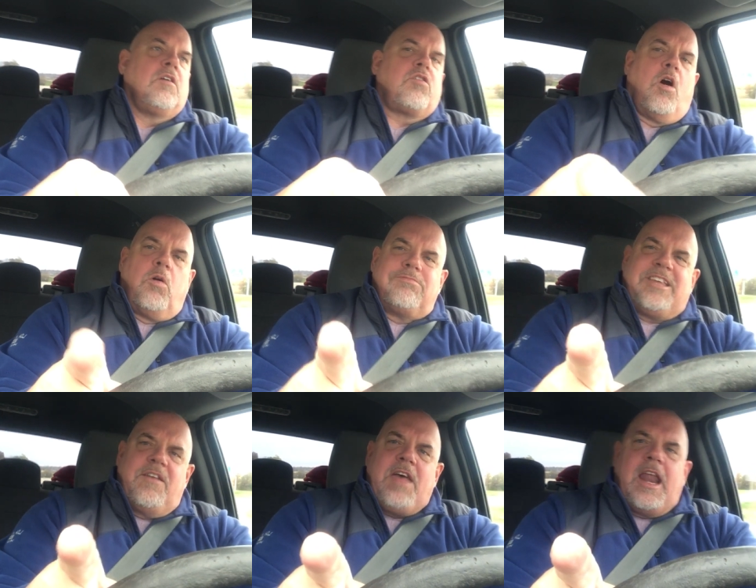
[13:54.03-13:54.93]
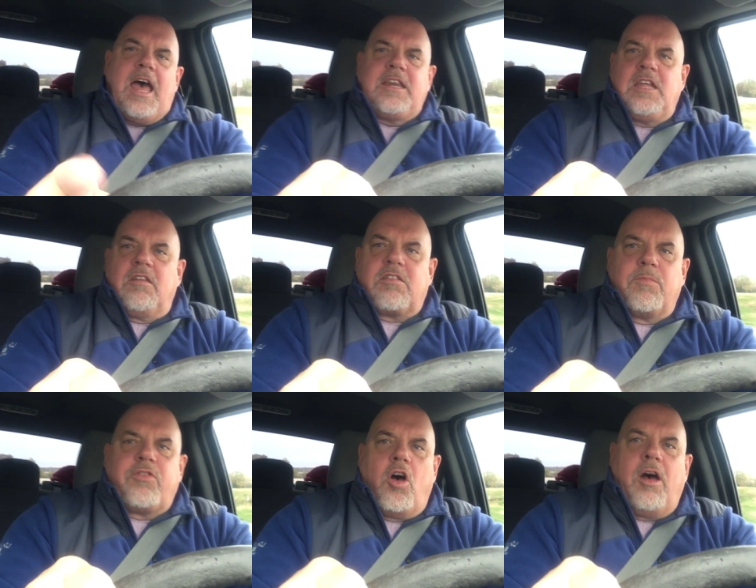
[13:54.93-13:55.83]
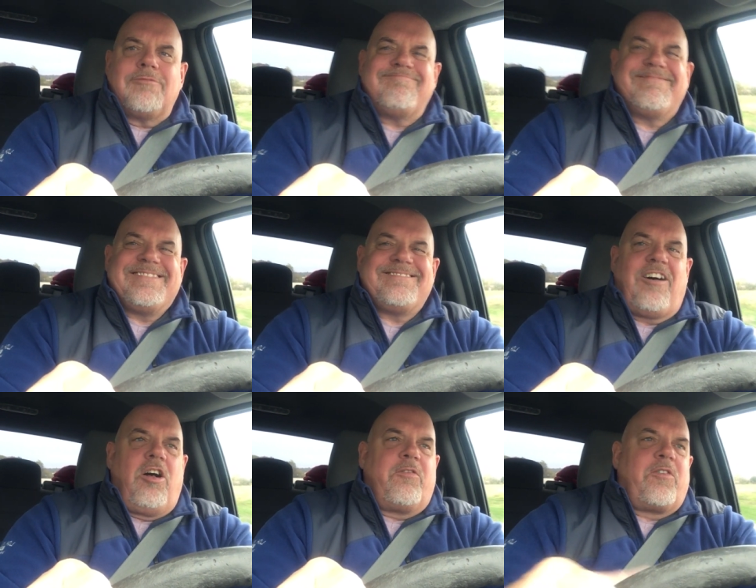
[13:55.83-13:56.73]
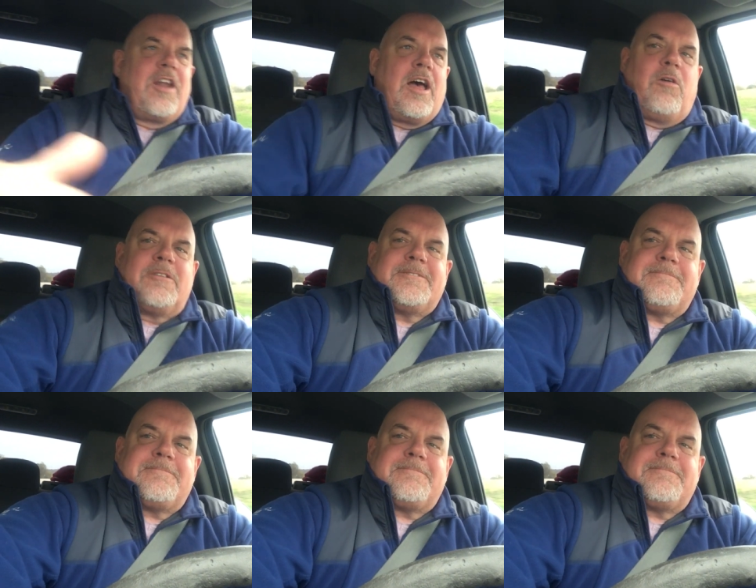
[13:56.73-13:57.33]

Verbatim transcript: So give that idea some thought, all for now.